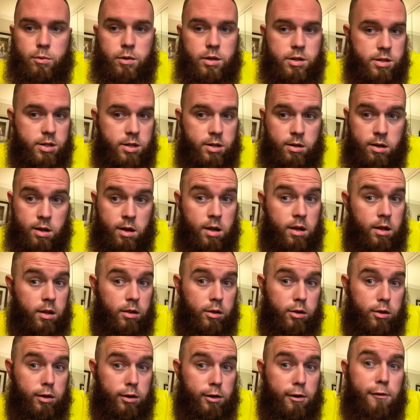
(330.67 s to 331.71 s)
which
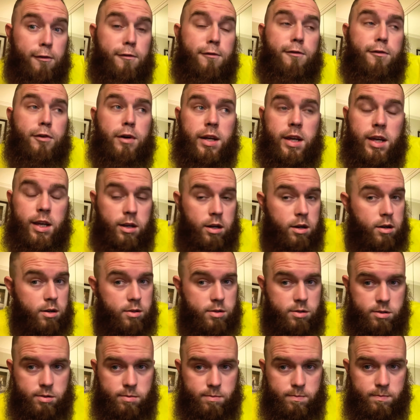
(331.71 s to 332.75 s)
look freaking
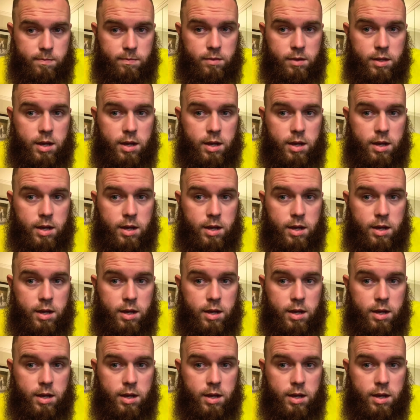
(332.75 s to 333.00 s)
awesome.